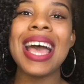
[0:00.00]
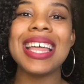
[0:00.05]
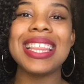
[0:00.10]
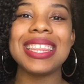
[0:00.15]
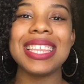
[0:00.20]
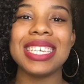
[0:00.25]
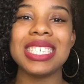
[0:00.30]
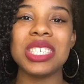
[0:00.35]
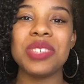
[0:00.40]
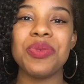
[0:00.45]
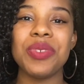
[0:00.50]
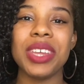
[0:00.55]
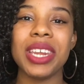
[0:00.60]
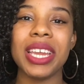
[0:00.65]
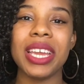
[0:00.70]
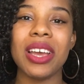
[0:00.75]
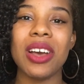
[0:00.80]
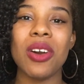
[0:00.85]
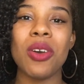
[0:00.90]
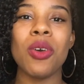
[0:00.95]
This
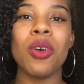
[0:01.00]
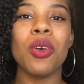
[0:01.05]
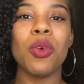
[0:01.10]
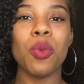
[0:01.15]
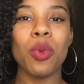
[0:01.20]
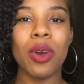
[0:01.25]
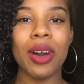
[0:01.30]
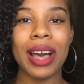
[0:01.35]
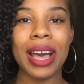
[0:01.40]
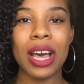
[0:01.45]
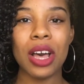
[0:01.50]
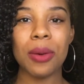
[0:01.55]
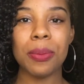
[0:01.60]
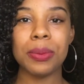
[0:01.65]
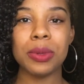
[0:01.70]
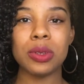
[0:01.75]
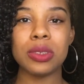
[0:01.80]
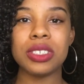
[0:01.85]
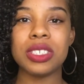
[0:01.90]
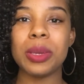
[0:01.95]
video will help
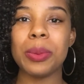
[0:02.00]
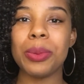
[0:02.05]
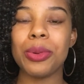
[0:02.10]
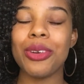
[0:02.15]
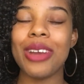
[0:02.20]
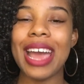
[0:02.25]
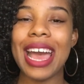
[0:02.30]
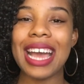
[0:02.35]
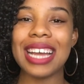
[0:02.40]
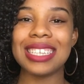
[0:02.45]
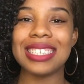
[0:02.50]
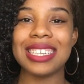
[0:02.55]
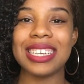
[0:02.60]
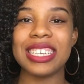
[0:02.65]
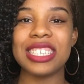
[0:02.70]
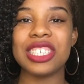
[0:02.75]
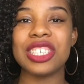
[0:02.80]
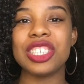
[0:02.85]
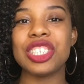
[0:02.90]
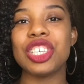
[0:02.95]
you to
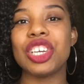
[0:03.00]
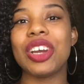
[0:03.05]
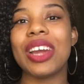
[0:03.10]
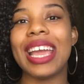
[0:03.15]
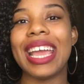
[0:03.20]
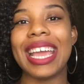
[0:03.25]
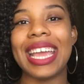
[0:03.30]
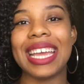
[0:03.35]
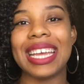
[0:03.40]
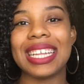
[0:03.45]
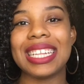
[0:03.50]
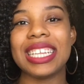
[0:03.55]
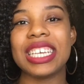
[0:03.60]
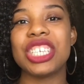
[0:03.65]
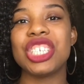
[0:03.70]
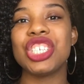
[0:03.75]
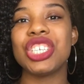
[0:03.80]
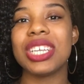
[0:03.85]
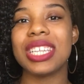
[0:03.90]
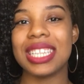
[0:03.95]
practice your
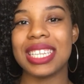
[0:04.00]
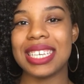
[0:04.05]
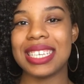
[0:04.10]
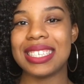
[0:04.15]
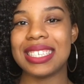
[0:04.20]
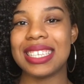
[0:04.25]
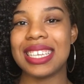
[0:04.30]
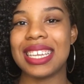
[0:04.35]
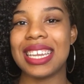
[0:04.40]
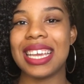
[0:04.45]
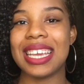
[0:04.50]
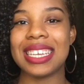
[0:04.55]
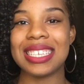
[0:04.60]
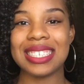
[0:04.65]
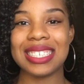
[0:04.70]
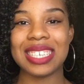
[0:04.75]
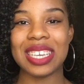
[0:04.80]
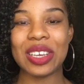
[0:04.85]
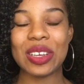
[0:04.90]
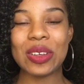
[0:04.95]
English listening
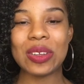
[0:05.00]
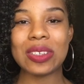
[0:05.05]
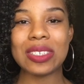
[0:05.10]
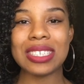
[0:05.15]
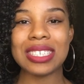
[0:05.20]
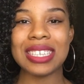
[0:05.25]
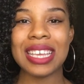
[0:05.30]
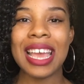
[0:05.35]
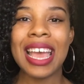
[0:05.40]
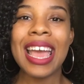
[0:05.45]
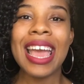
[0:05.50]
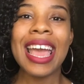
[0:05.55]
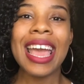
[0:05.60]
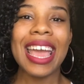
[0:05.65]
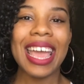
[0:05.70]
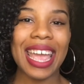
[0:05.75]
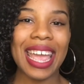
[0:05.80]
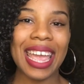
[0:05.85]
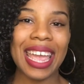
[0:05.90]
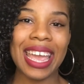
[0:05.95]
skills,
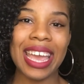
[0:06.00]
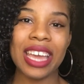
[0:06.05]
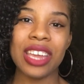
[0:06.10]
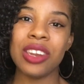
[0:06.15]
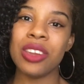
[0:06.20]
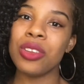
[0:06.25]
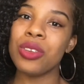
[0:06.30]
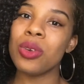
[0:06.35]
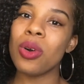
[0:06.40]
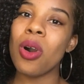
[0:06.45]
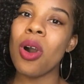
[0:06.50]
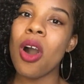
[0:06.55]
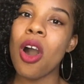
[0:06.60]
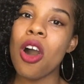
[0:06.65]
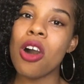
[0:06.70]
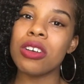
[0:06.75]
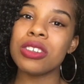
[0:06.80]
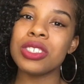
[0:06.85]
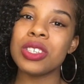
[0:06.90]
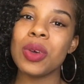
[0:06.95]
and you'll
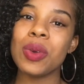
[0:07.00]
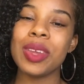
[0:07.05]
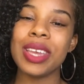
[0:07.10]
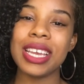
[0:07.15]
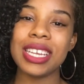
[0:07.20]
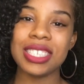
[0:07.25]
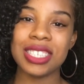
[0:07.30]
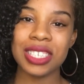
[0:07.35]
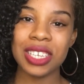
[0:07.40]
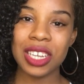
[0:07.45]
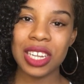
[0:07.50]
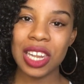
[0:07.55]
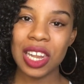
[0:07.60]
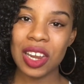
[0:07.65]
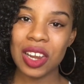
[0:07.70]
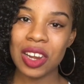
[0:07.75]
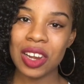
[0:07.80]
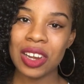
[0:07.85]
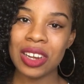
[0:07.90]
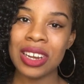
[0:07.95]
also get to
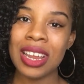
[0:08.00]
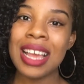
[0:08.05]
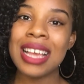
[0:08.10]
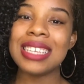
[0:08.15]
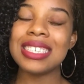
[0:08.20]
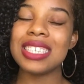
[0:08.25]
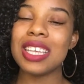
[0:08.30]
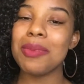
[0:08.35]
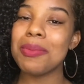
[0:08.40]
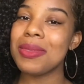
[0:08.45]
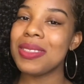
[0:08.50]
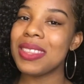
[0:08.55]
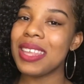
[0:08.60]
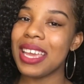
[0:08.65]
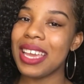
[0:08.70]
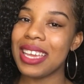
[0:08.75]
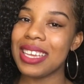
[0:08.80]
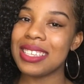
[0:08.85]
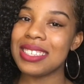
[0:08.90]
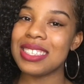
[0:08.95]
learn some
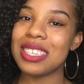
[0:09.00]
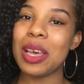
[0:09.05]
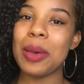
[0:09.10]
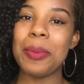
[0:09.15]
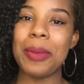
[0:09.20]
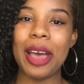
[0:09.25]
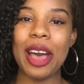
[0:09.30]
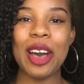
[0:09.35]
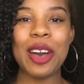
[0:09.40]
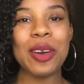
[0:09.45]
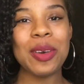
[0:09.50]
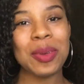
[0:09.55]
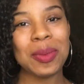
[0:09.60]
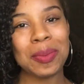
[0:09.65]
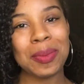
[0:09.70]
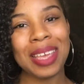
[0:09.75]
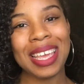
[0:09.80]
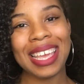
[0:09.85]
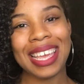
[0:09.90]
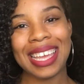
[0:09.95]
things about
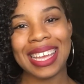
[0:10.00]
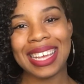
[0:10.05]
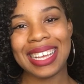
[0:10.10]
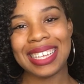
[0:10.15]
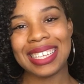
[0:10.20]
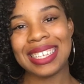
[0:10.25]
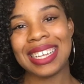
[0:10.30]
me.